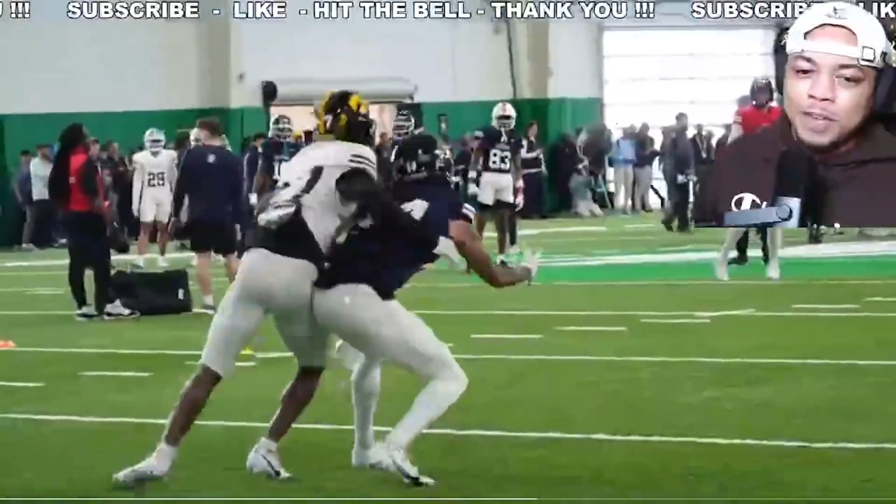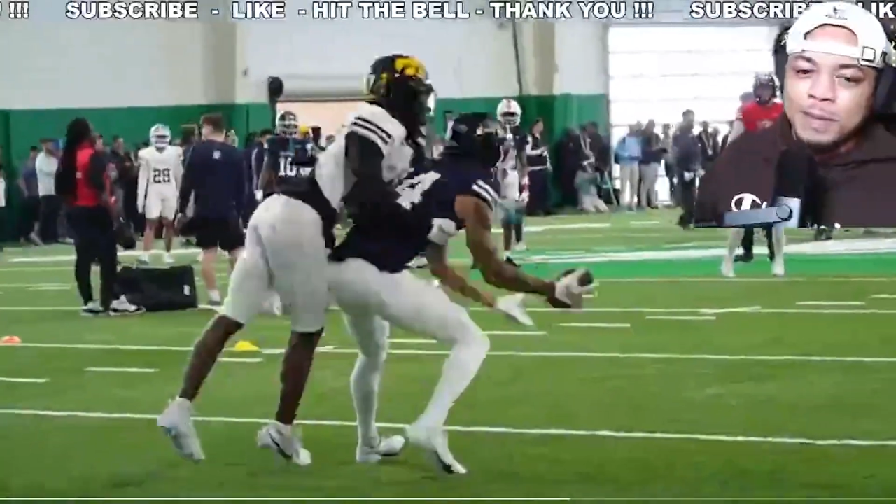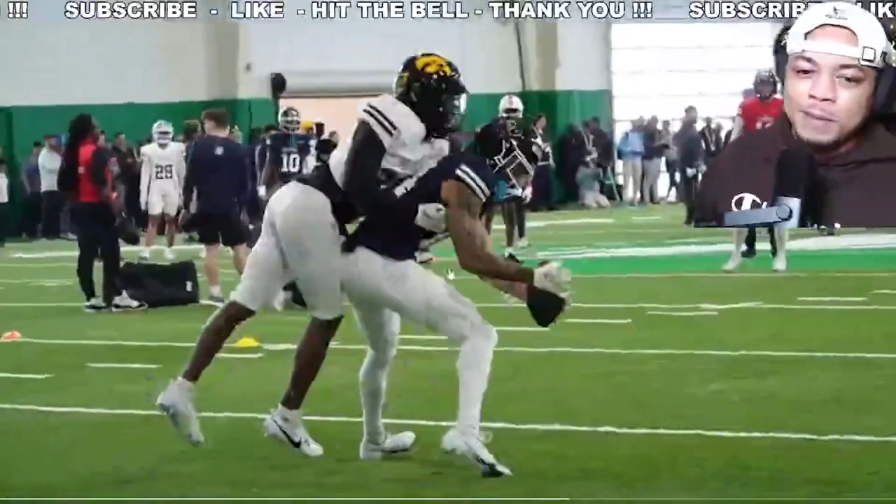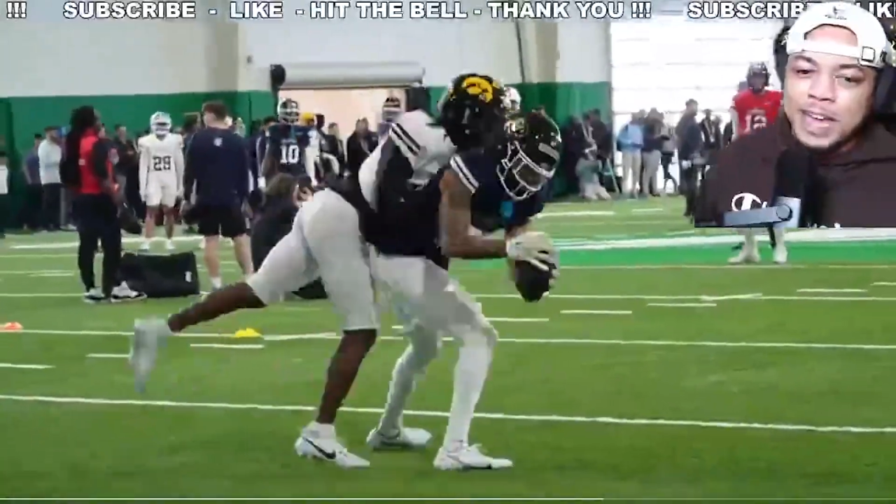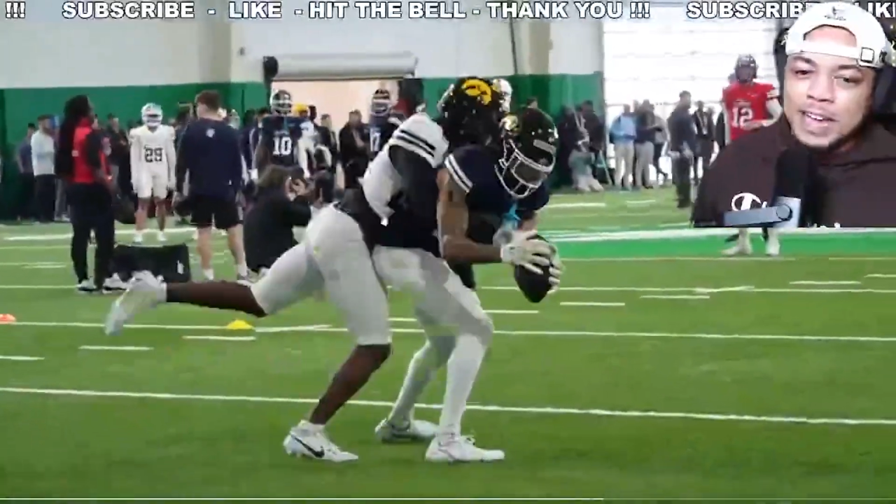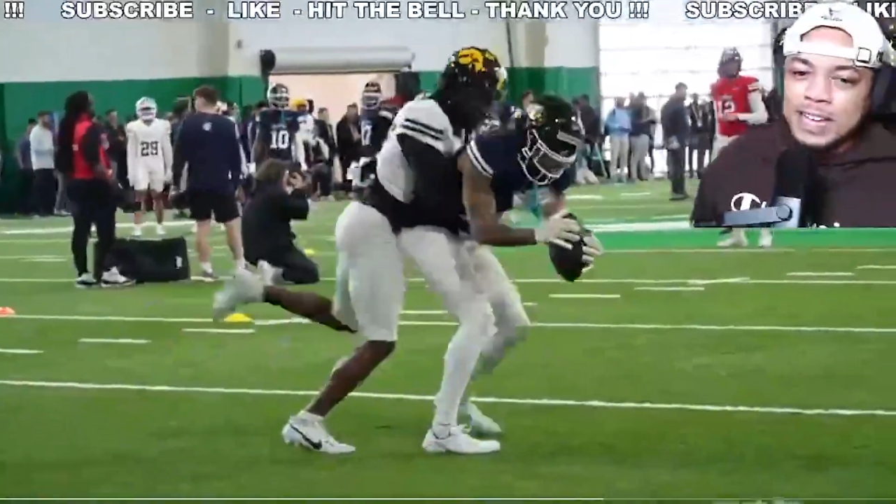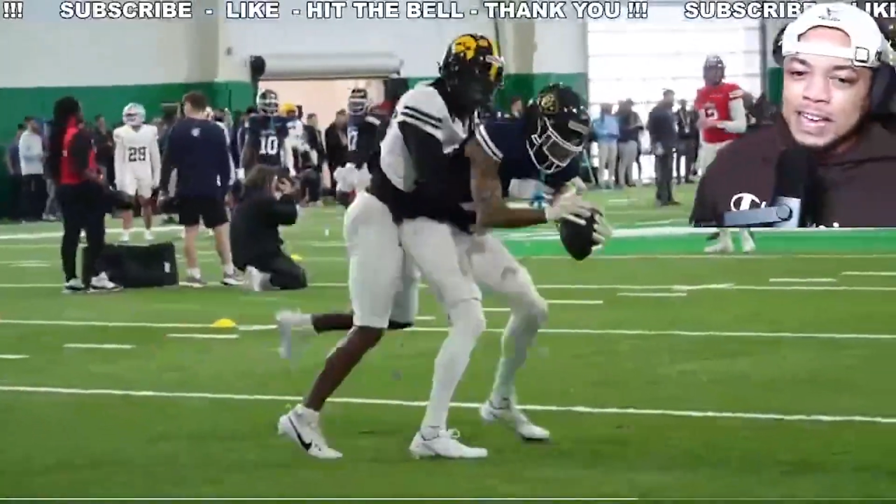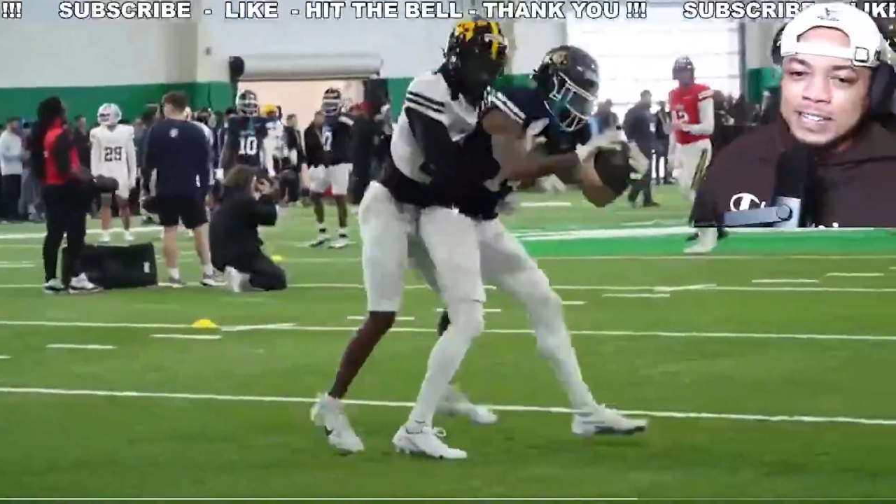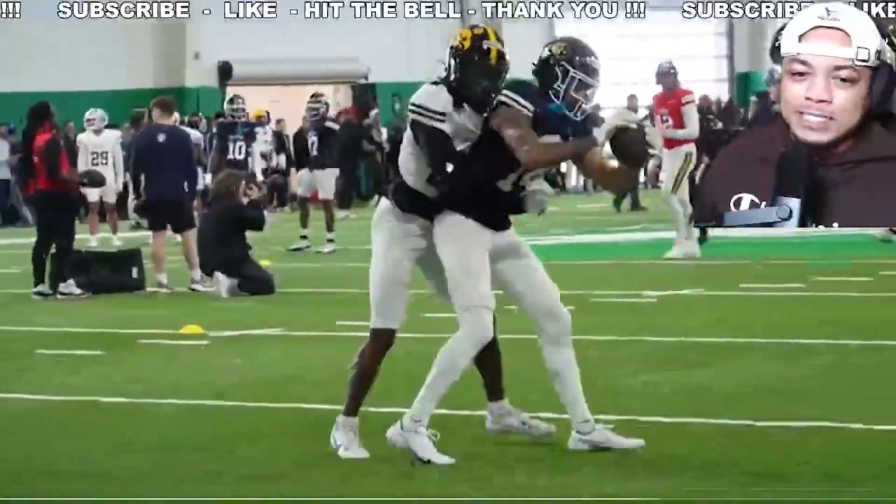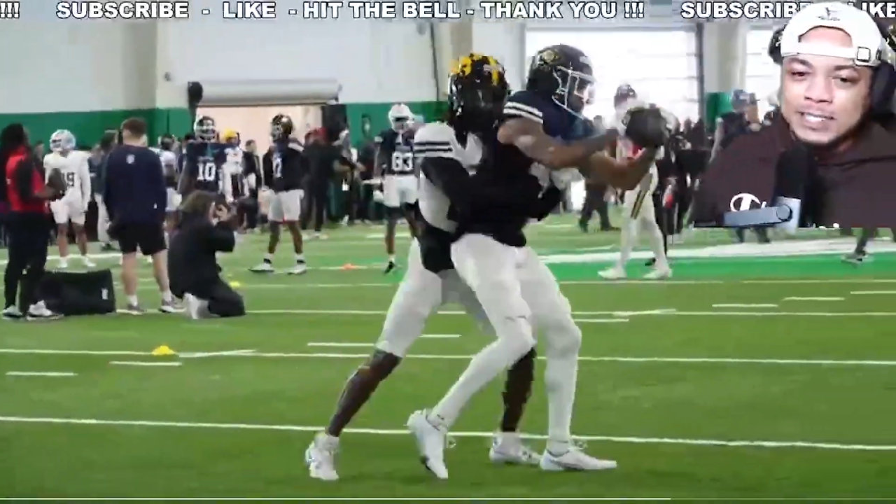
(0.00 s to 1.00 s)
Hey man, I
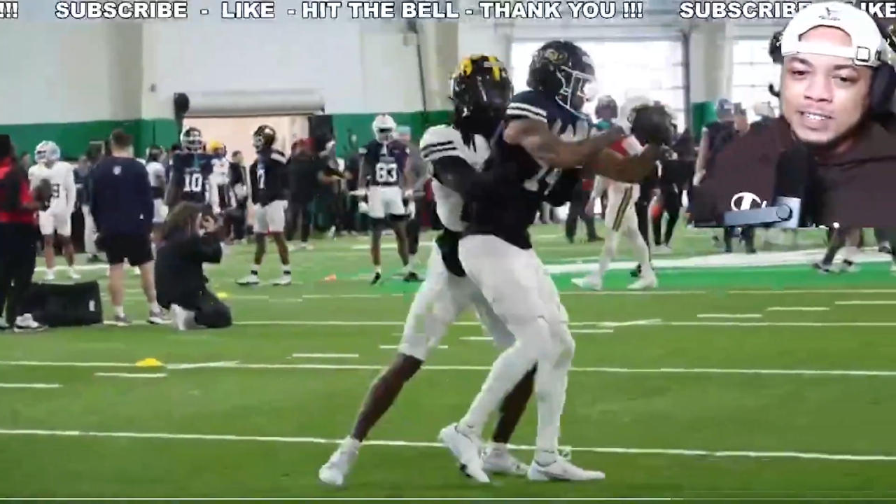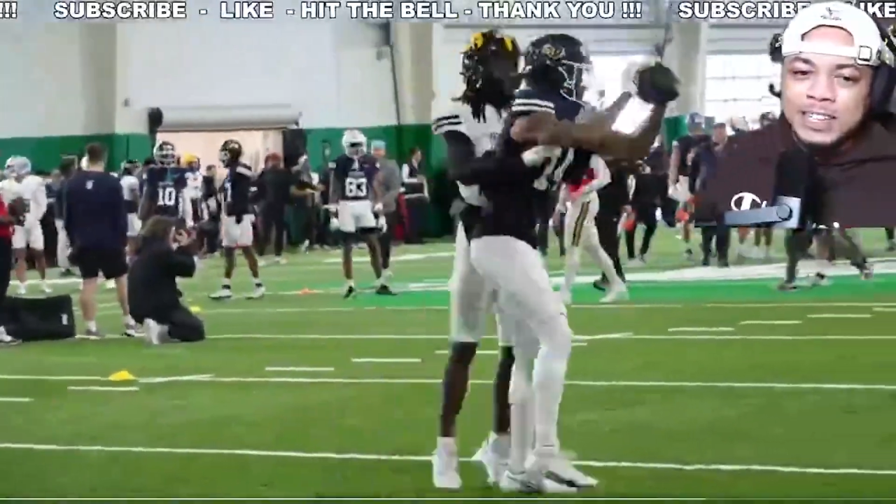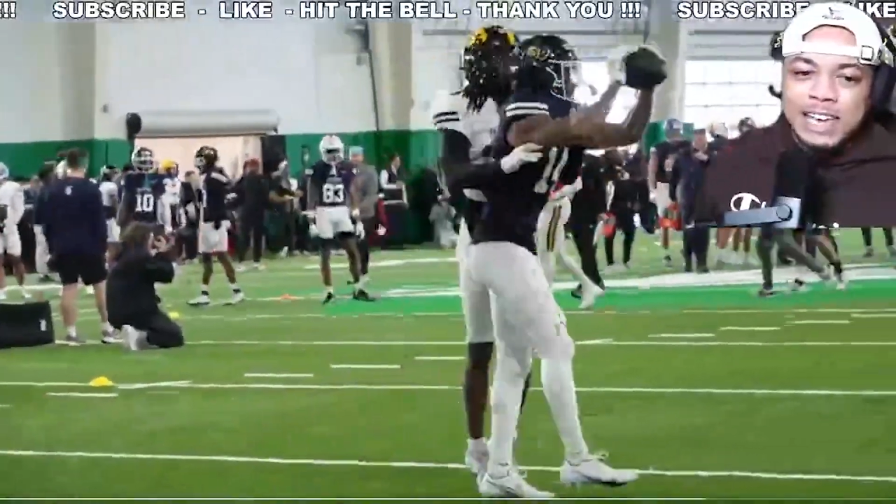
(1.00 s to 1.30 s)
can still